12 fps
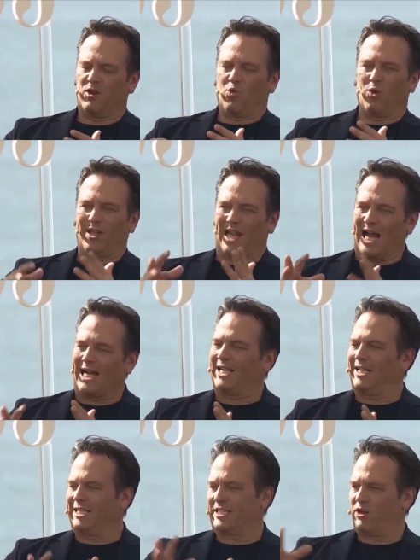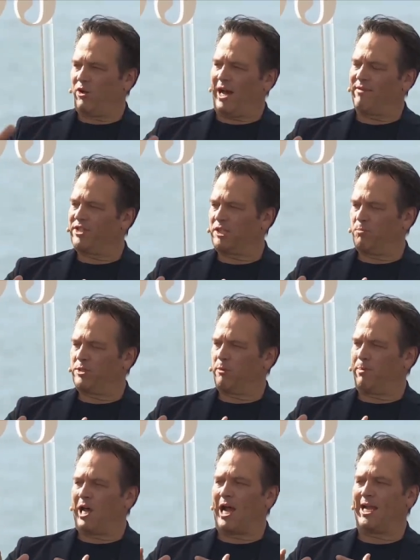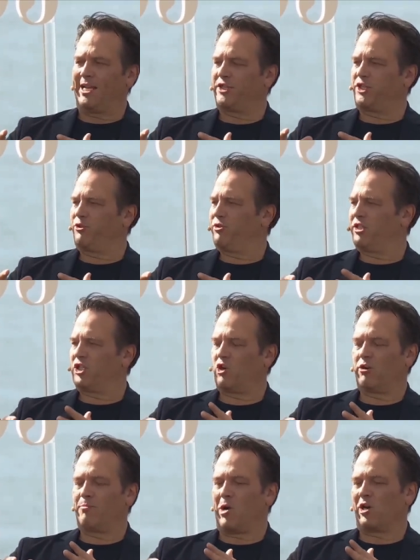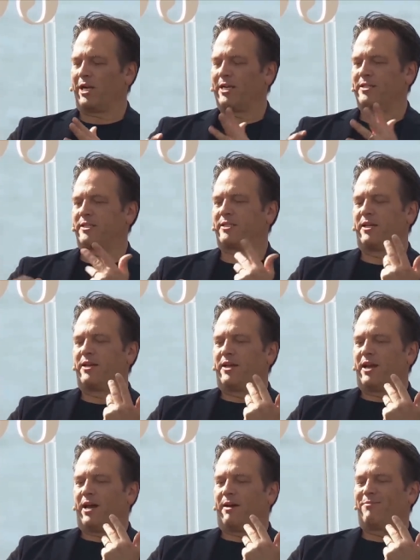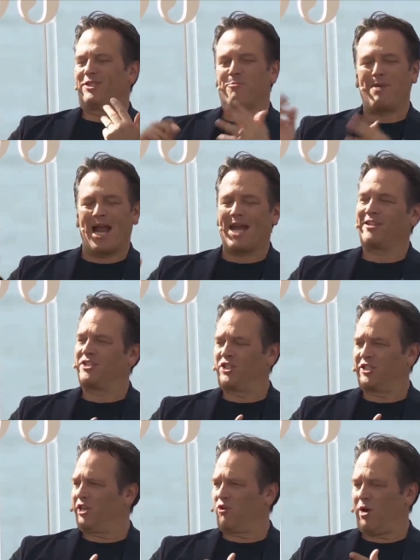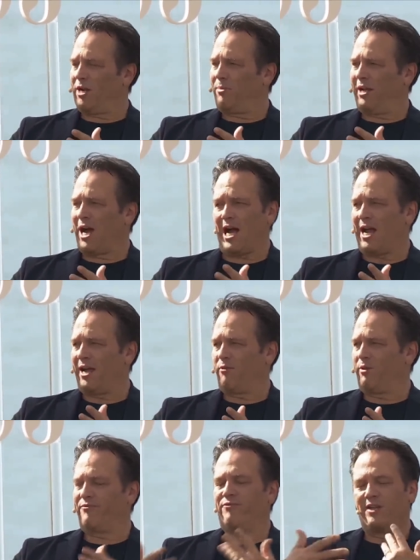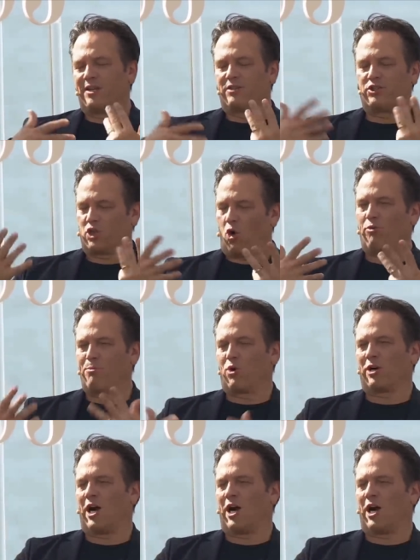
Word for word: will likely still have some supply issues in certain markets. Um, demand is just incredibly high. We've mm. sold more